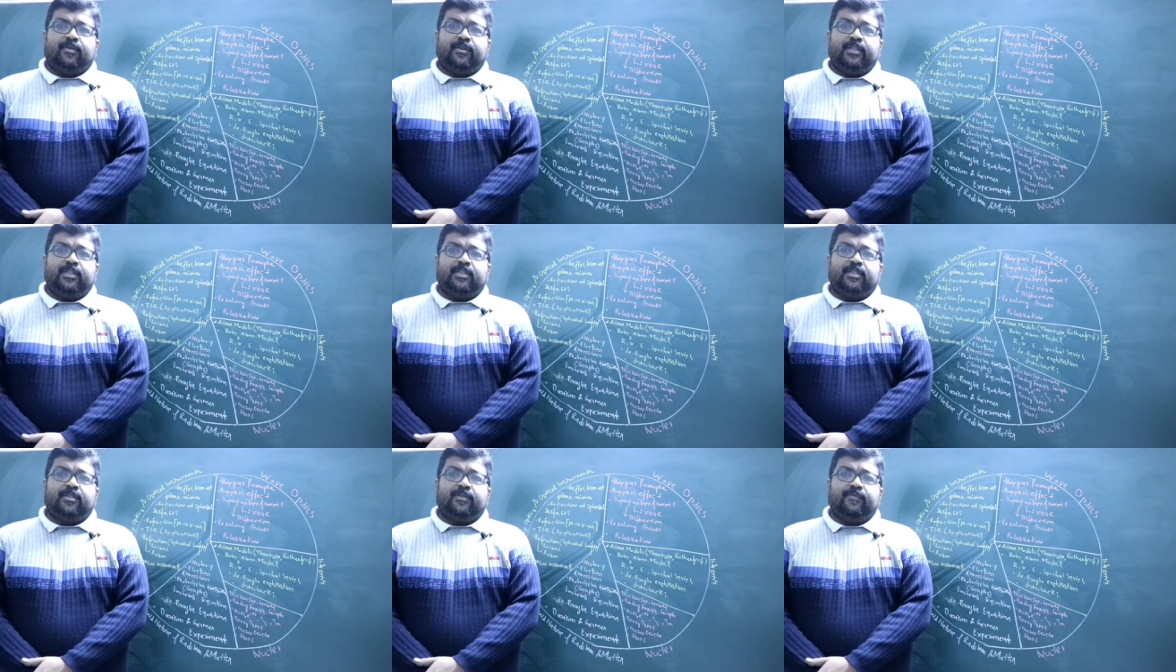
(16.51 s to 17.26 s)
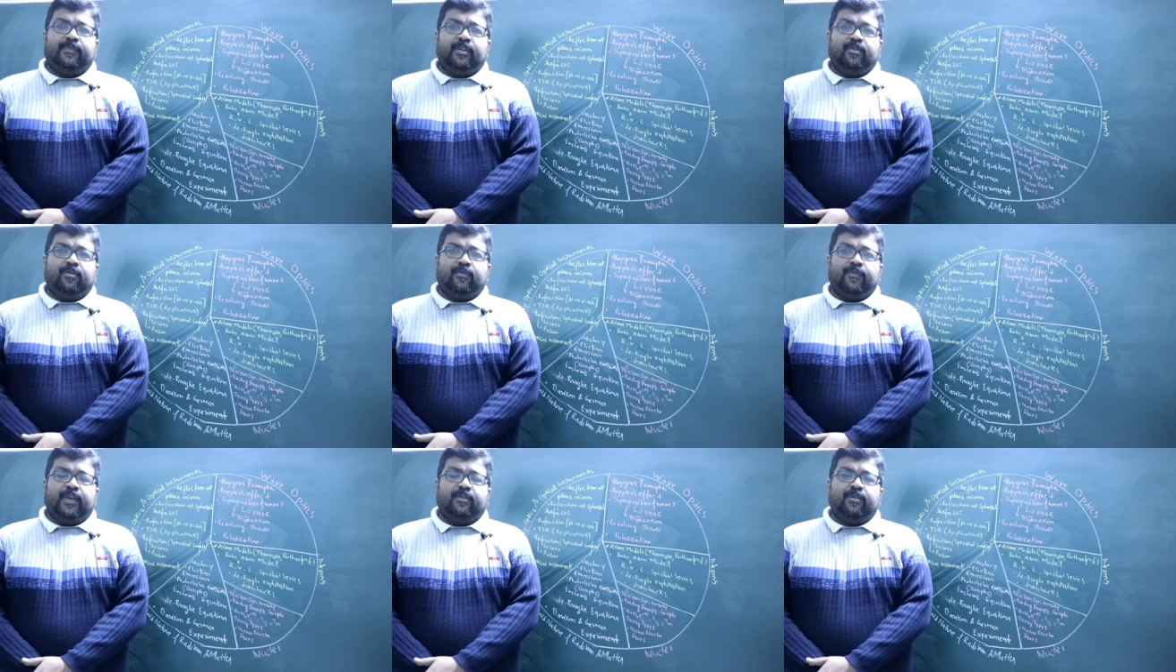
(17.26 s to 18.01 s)
Now in this
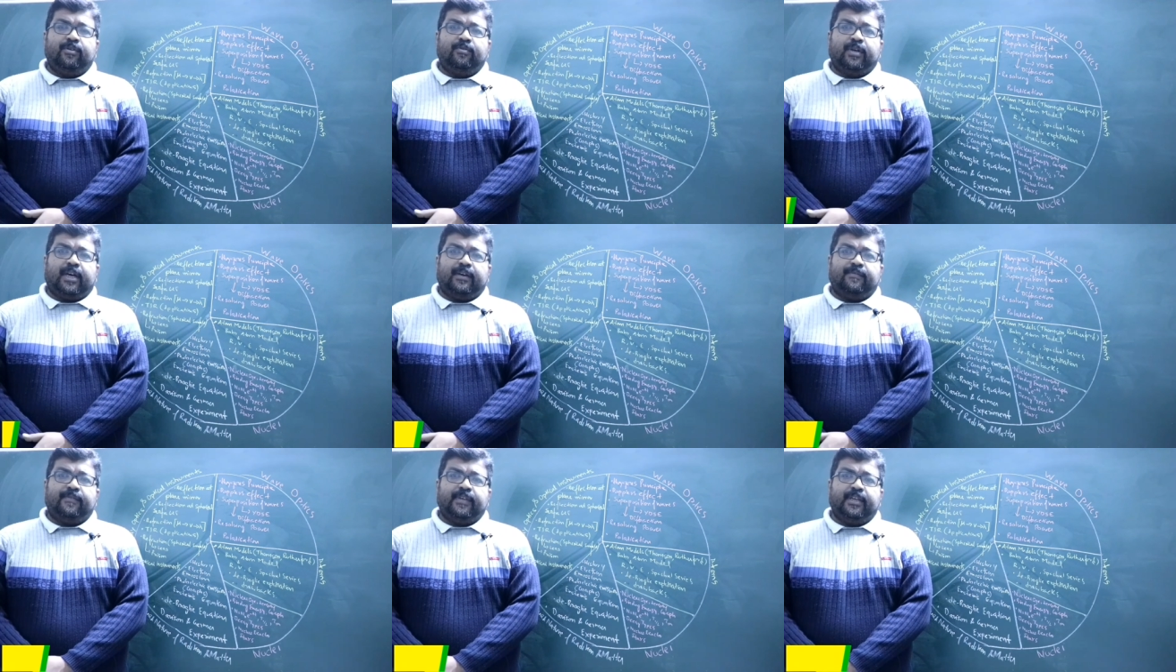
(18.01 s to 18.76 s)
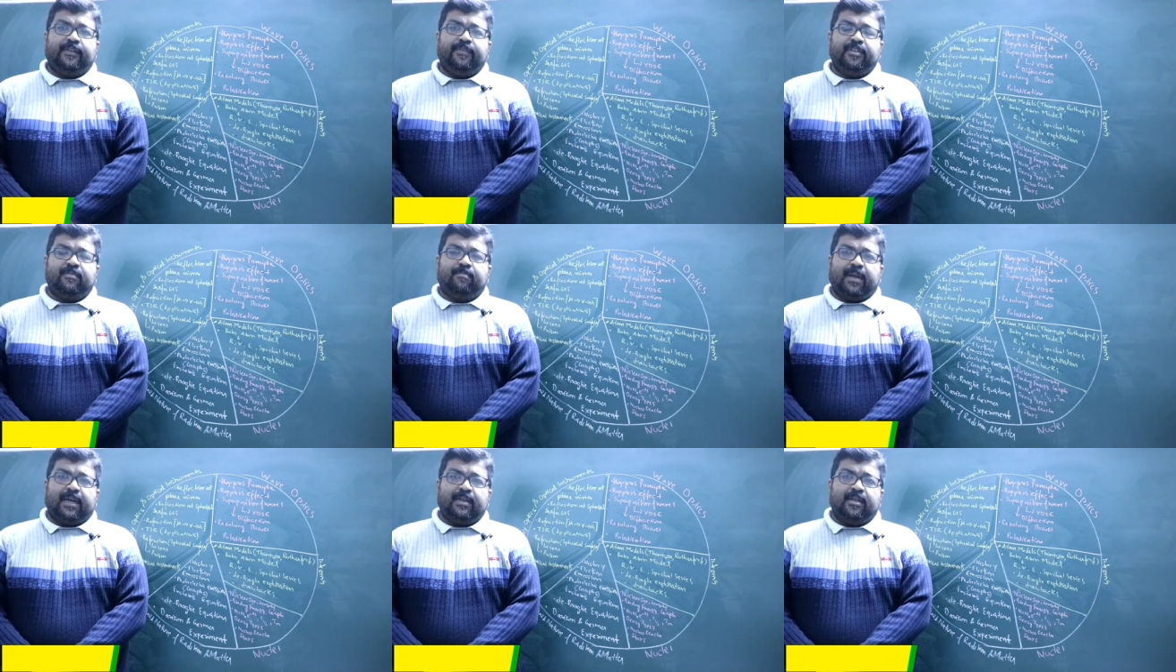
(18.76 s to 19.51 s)
video, we are going to have a
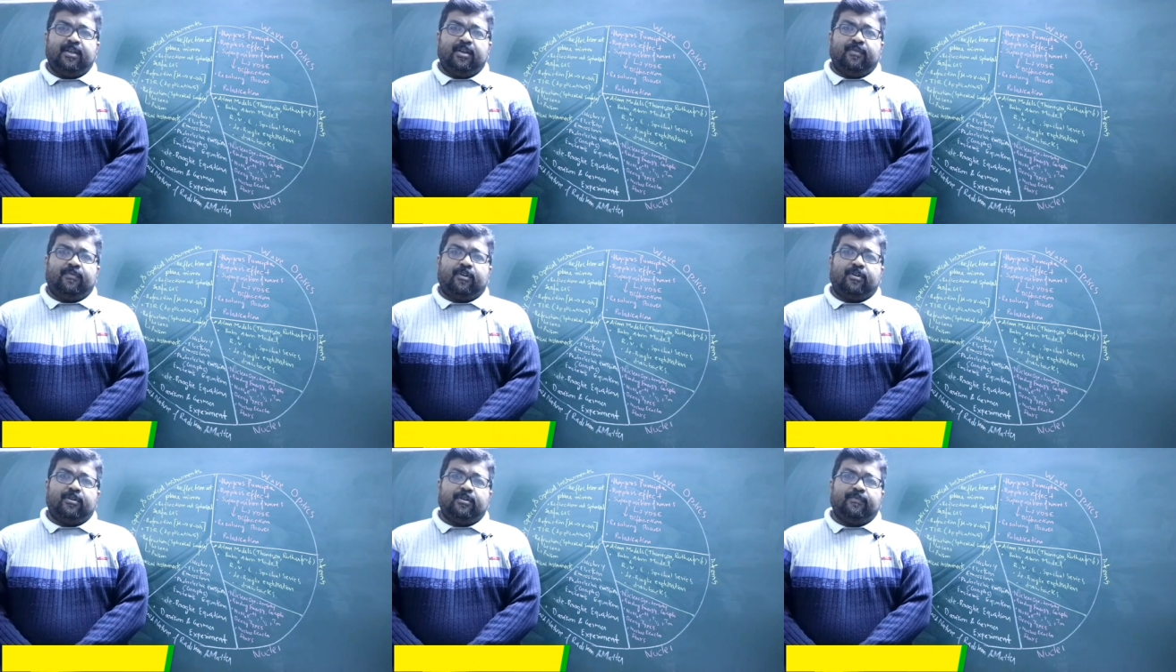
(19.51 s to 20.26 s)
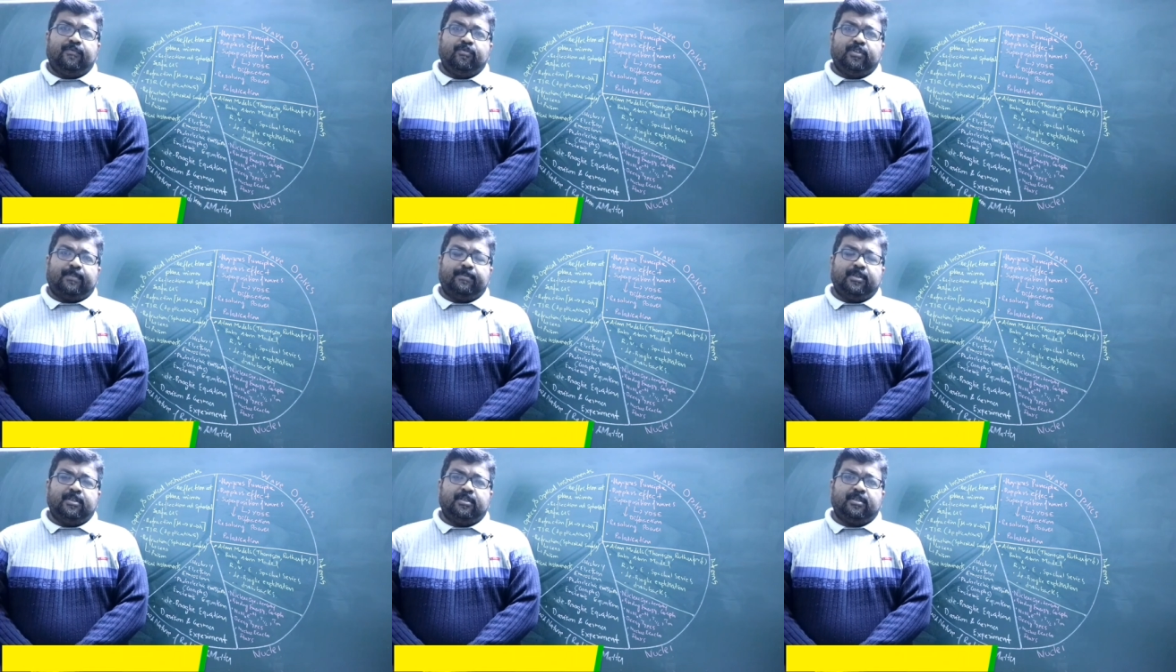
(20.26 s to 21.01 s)
revision plan for few
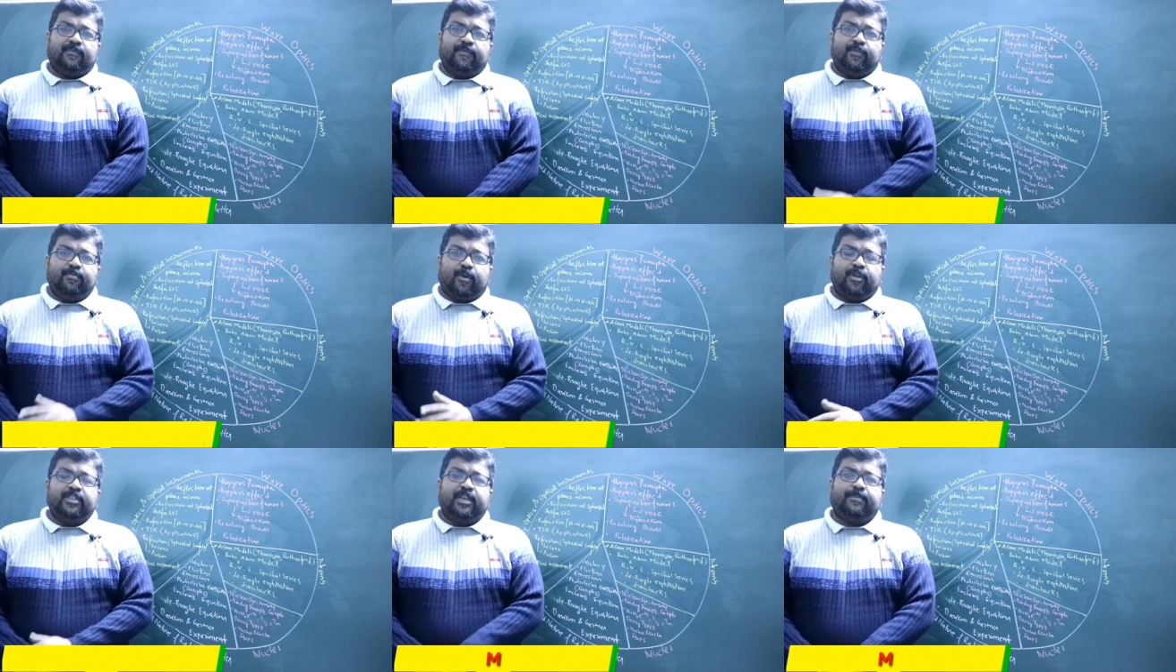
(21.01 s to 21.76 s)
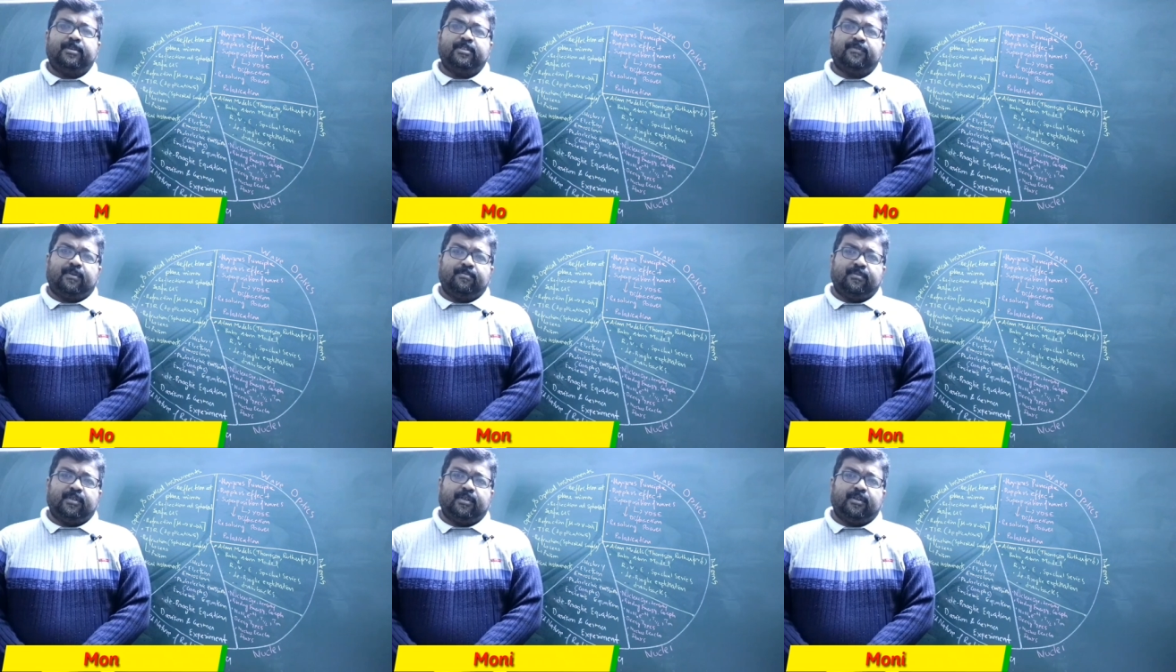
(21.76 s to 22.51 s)
chapters, few important chapters
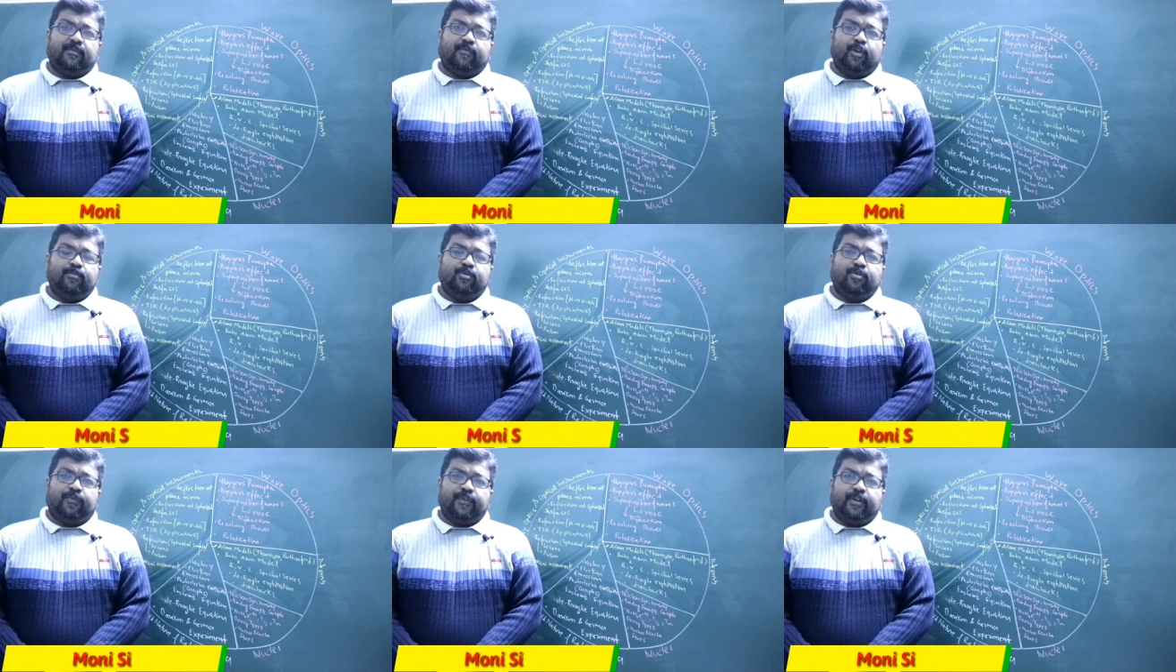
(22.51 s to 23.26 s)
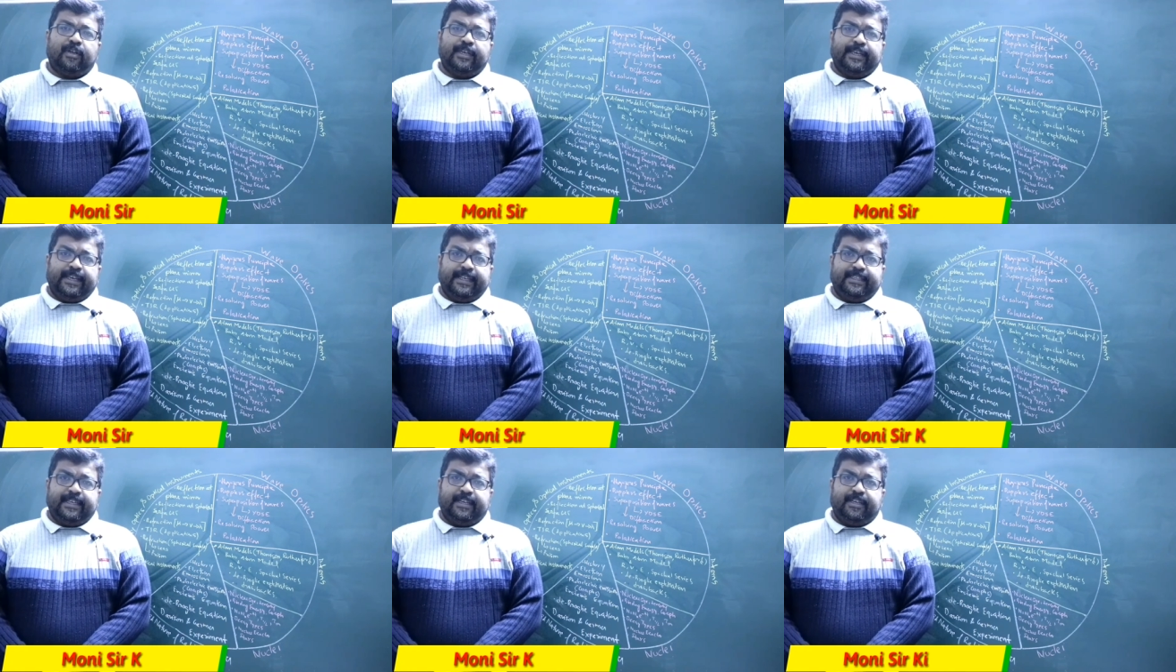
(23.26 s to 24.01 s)
from uh, volume 2 of your
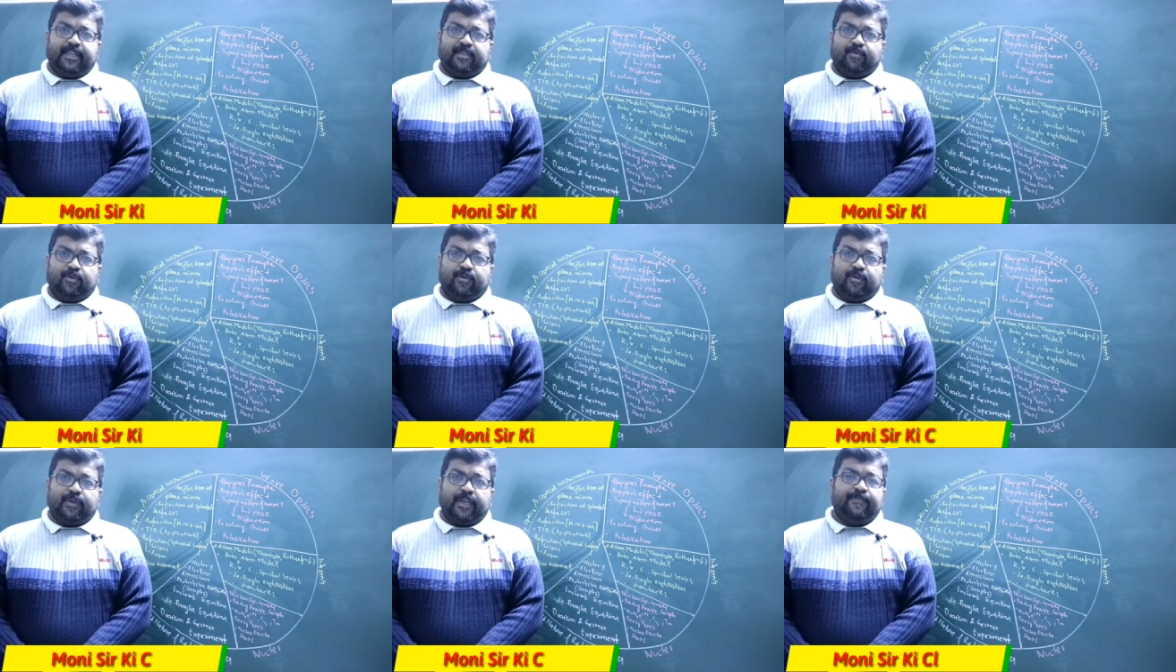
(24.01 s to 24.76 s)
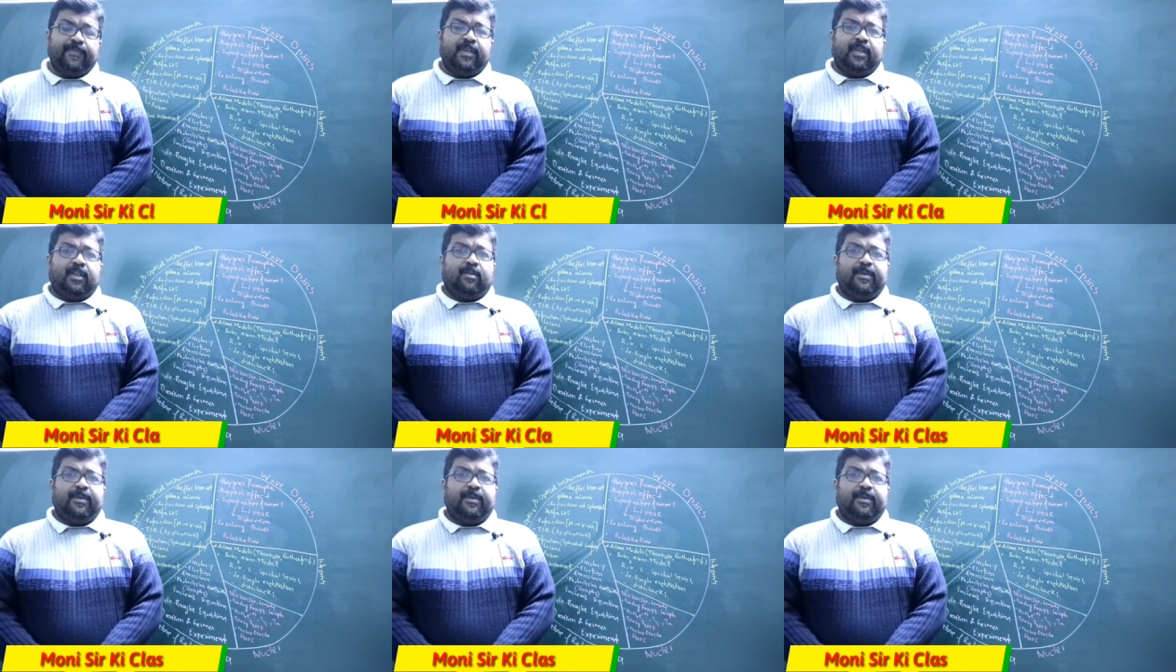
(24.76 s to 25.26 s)
NCERT textbook. Okay.